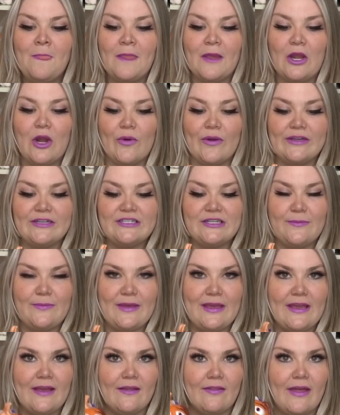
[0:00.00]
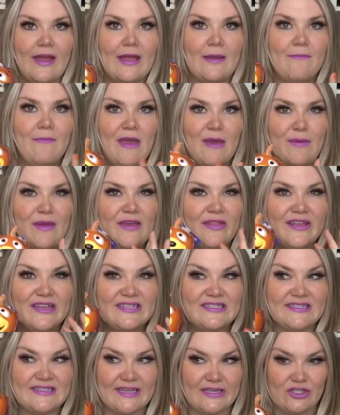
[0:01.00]
going to be like maybe the
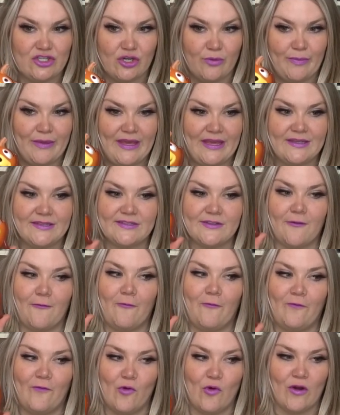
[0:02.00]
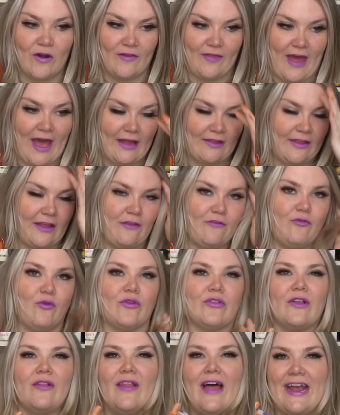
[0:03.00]
centerpiece for that, like for
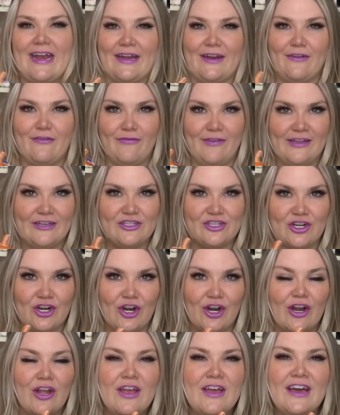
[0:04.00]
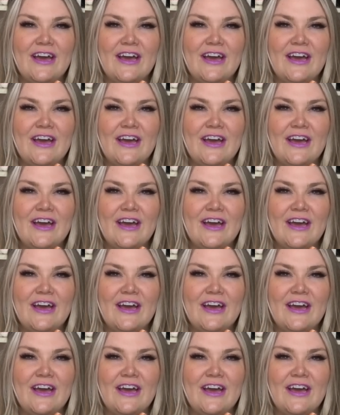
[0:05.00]
the lighted feature,